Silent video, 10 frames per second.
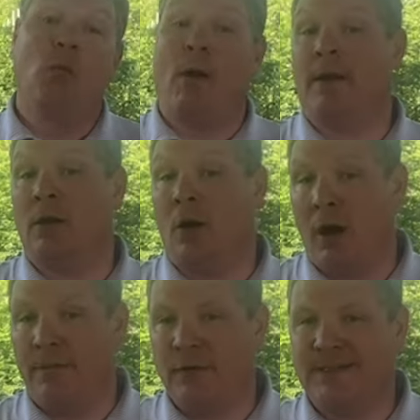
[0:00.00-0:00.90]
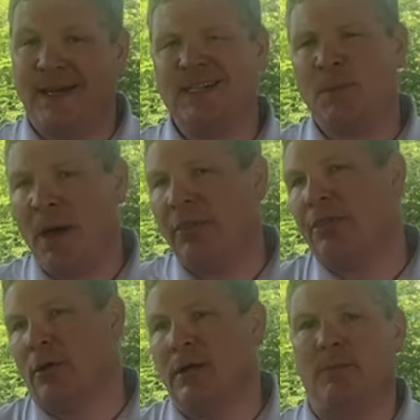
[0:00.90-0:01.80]
Writing an offer takes about
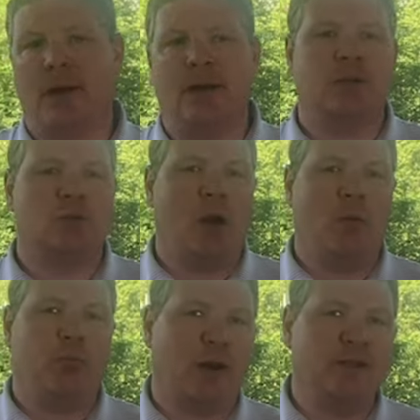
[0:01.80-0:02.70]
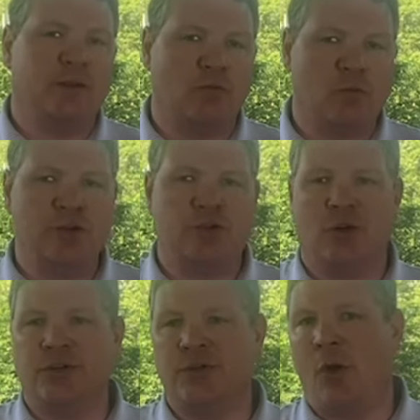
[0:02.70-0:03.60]
30 minutes, while pricing
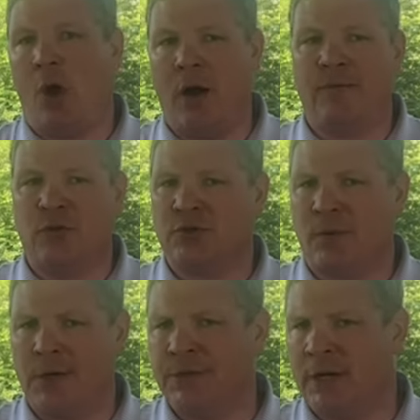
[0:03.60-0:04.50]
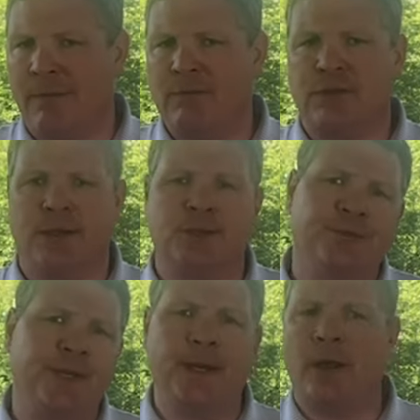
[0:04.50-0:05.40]
research and the offer strategy conversation will
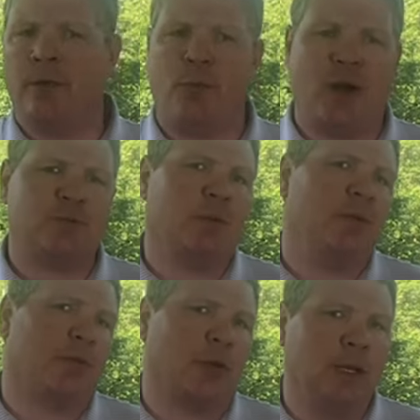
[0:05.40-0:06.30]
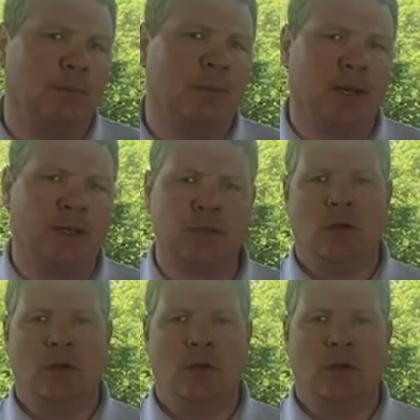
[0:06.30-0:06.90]
take another approximately 30 minutes.